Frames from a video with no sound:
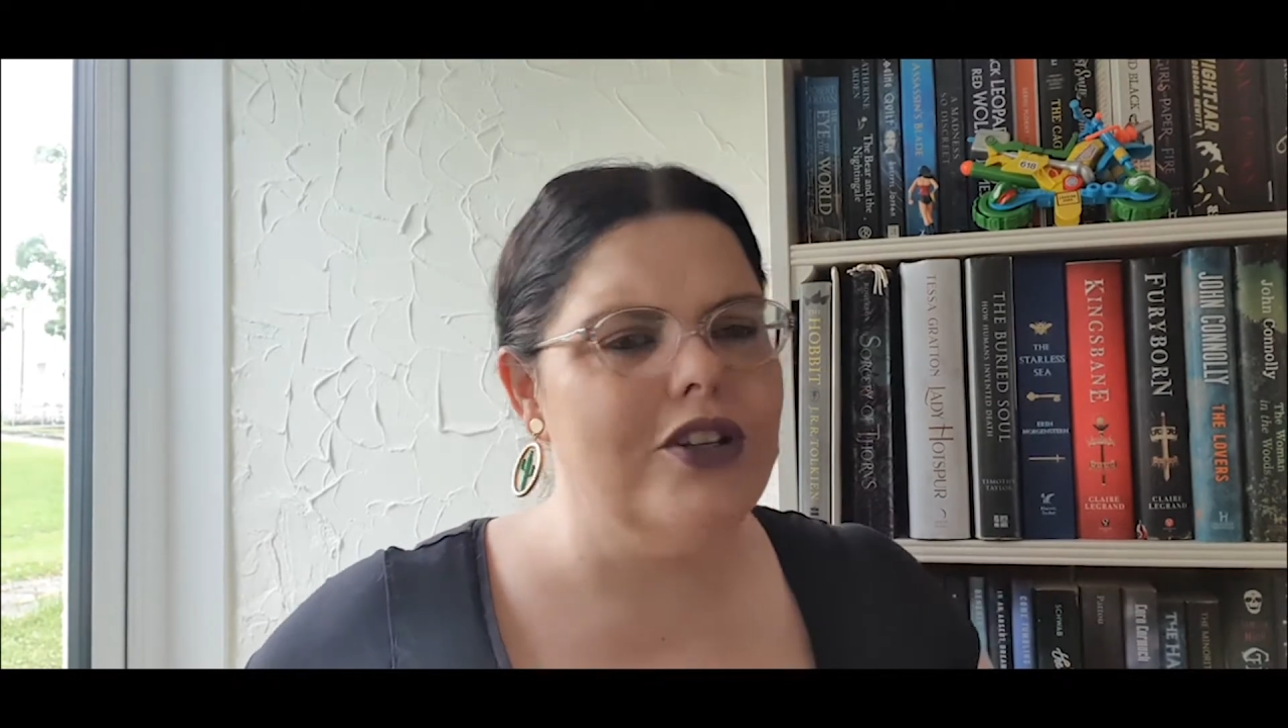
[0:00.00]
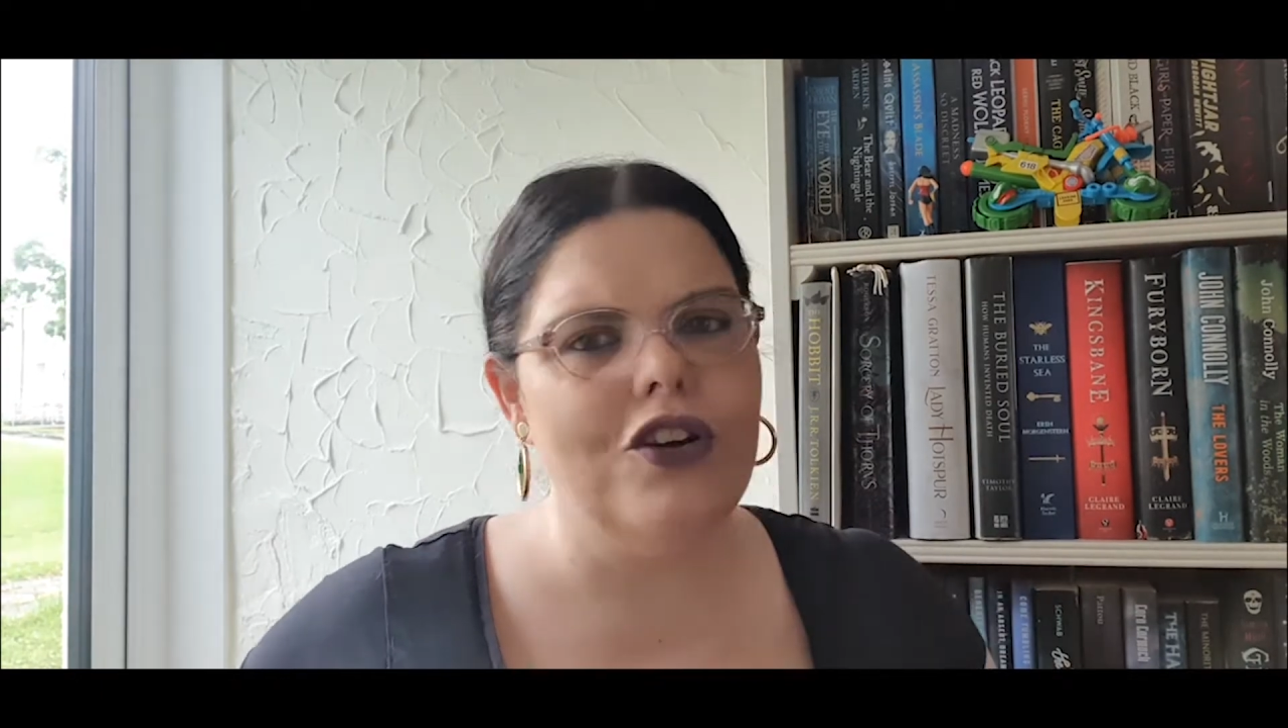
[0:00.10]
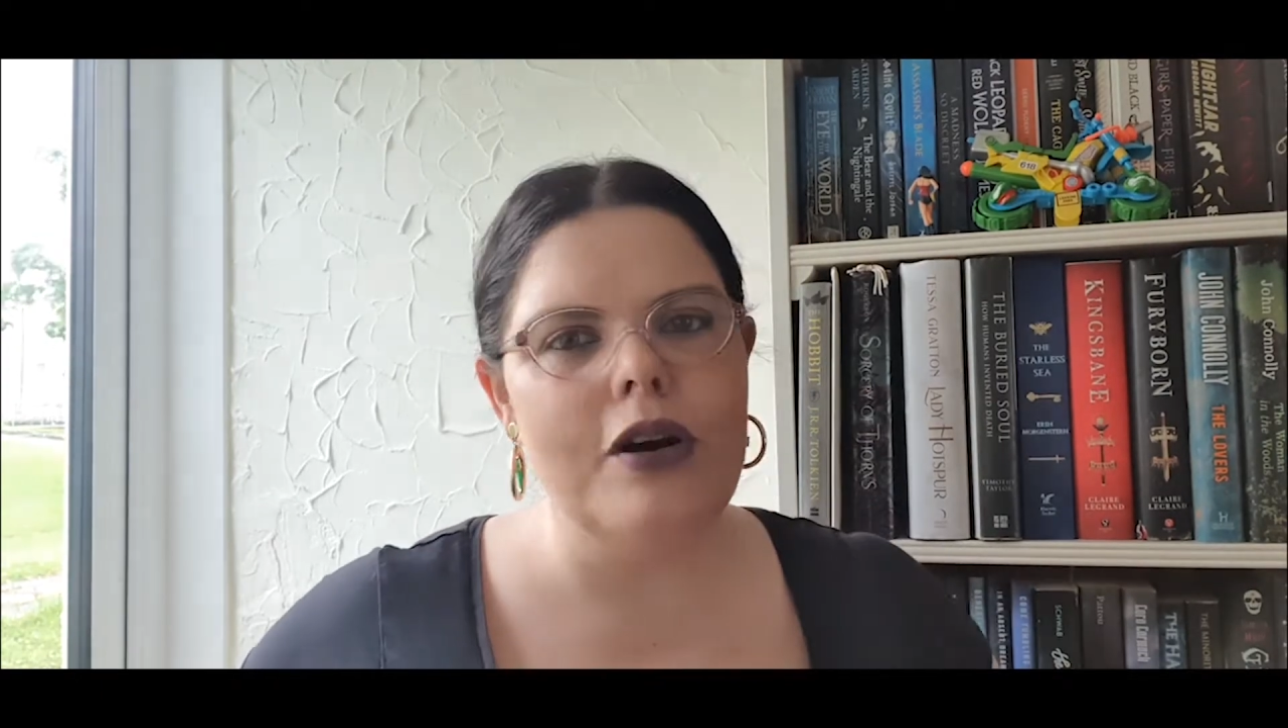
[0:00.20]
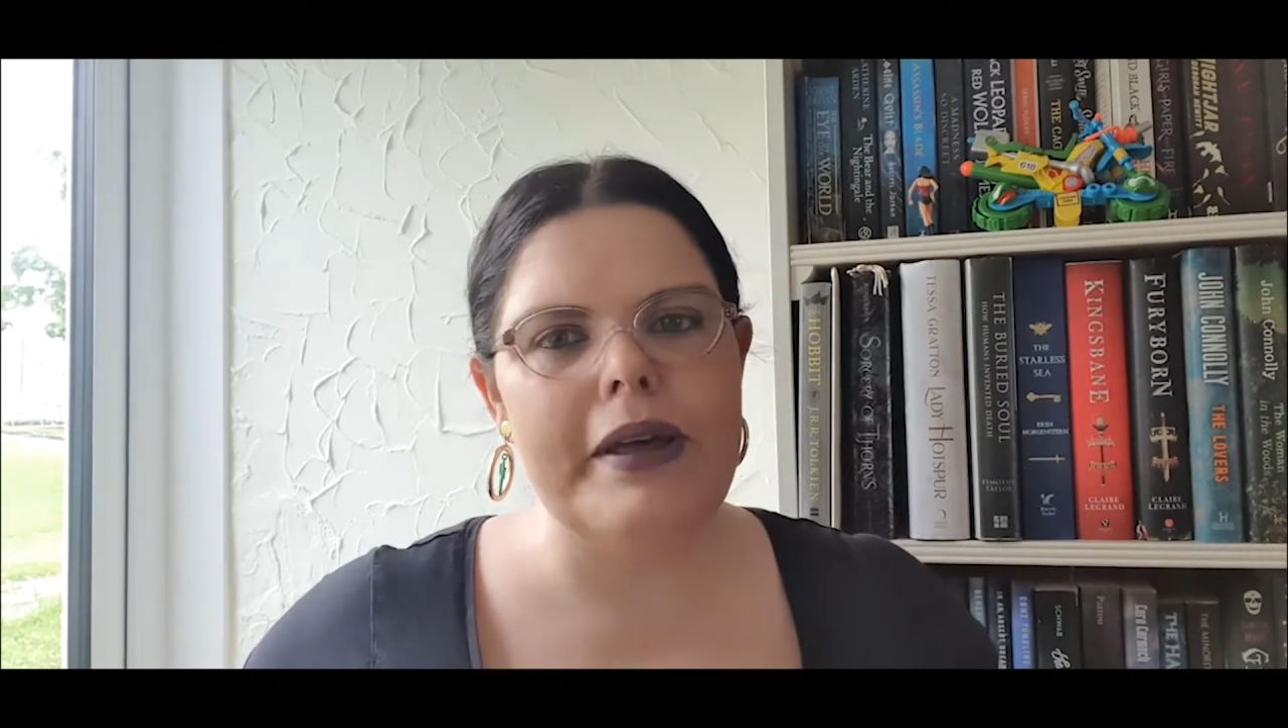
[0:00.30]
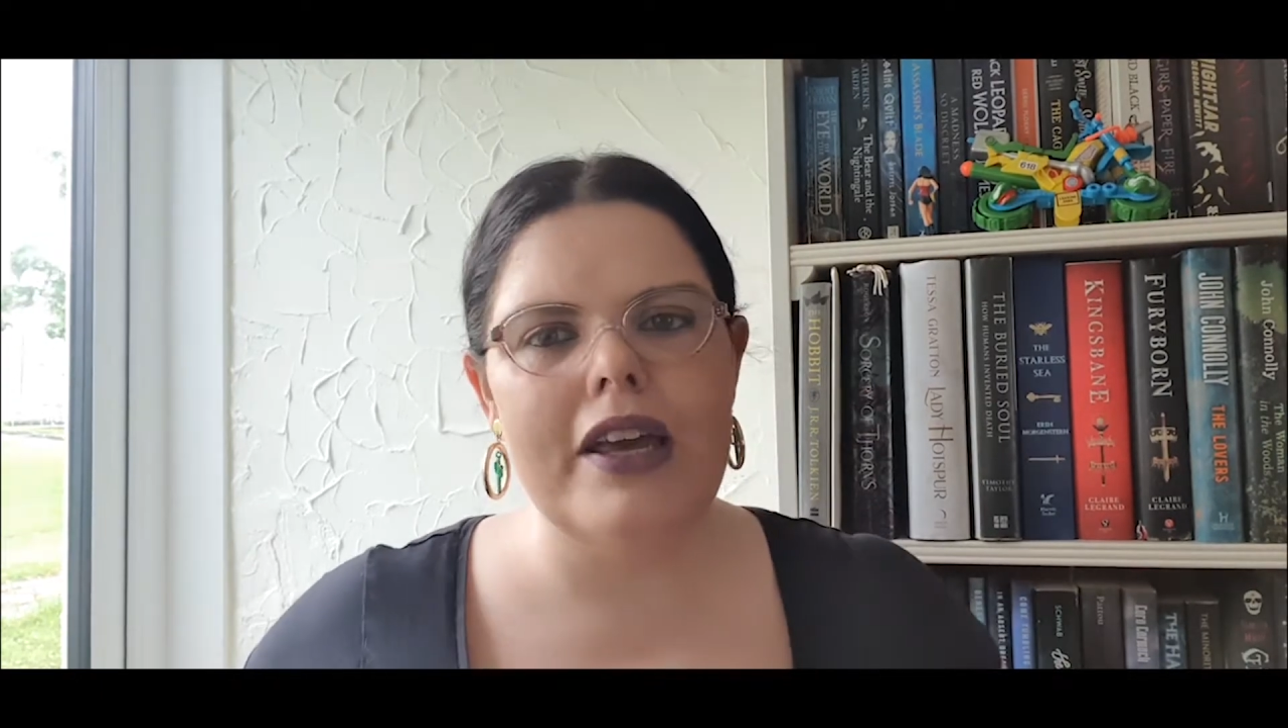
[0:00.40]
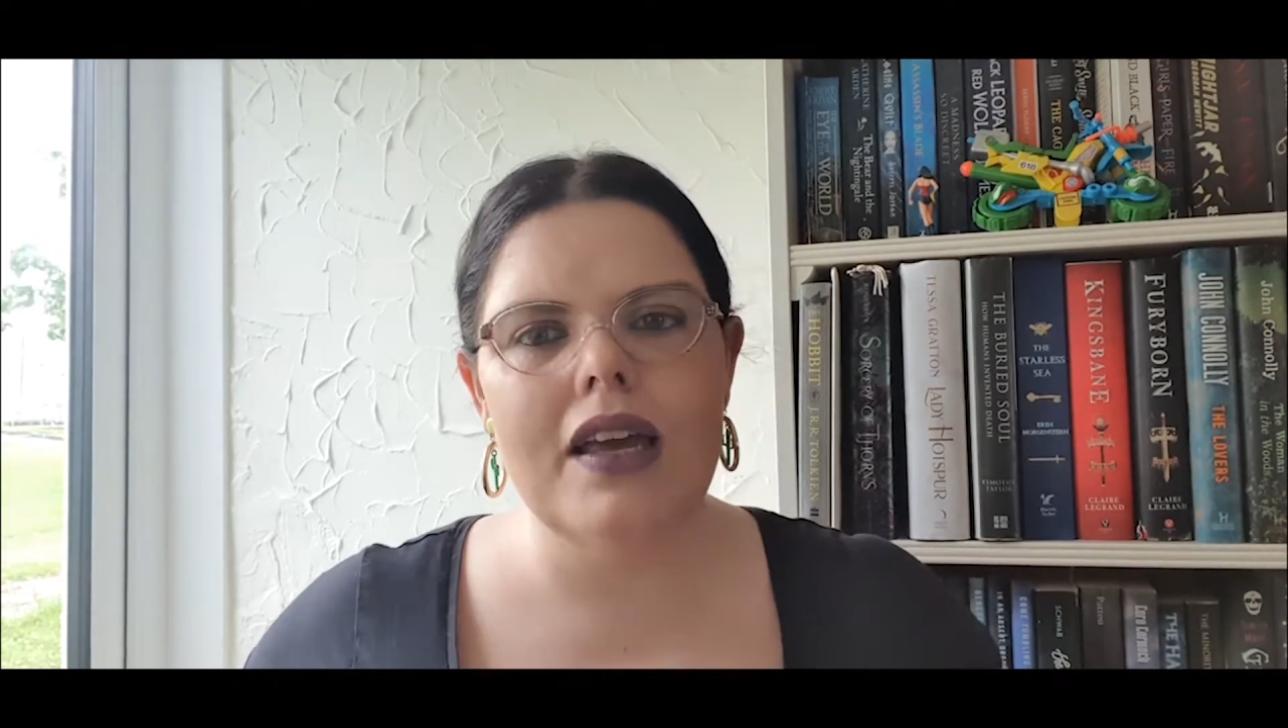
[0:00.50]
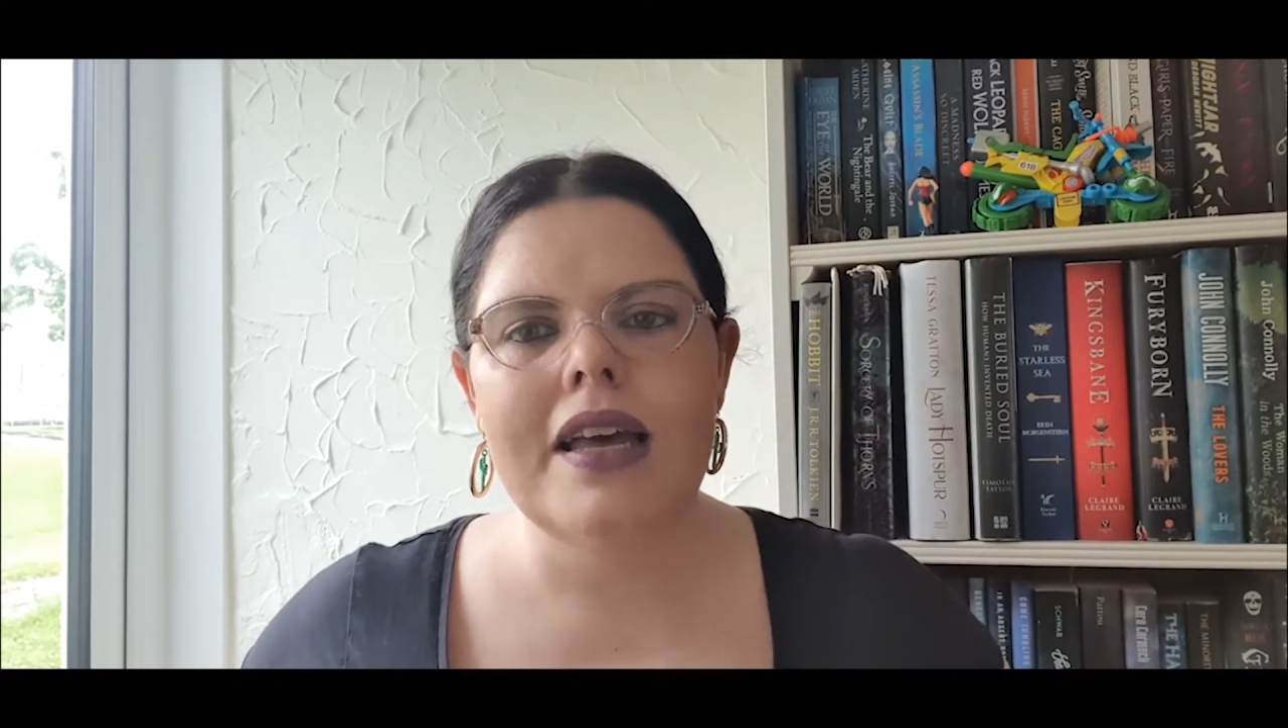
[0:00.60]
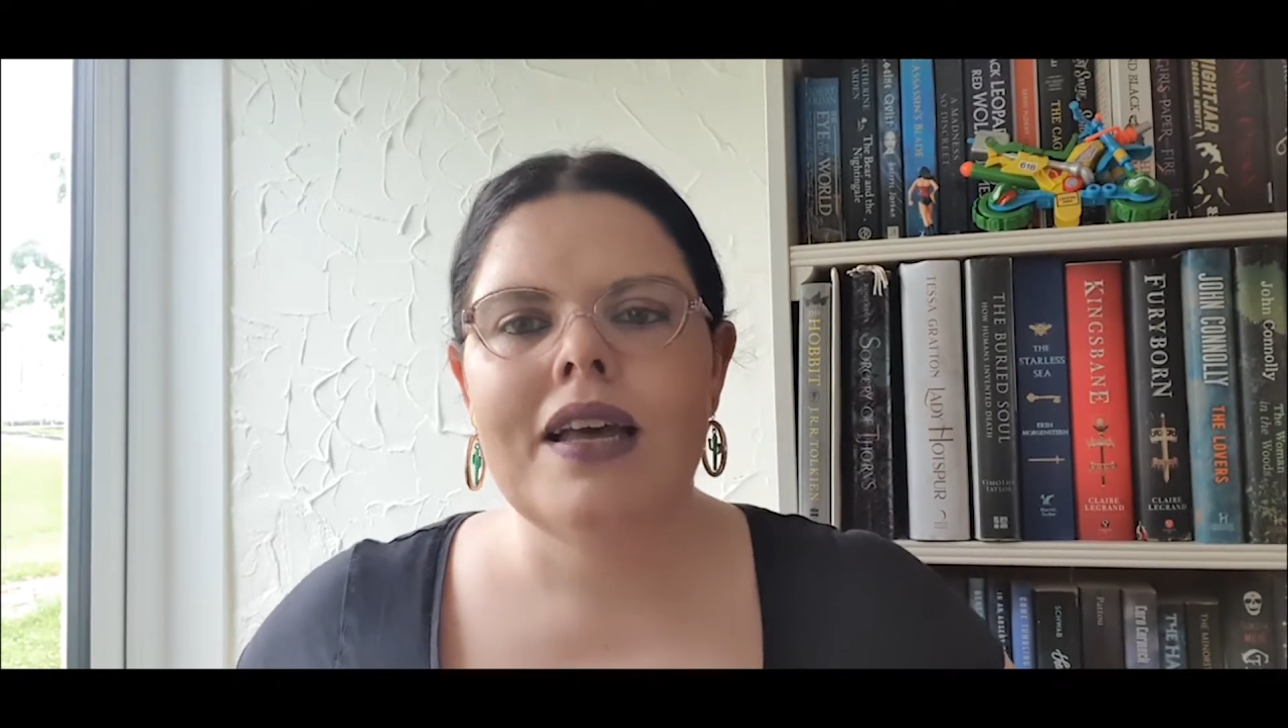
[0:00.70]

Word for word: talk about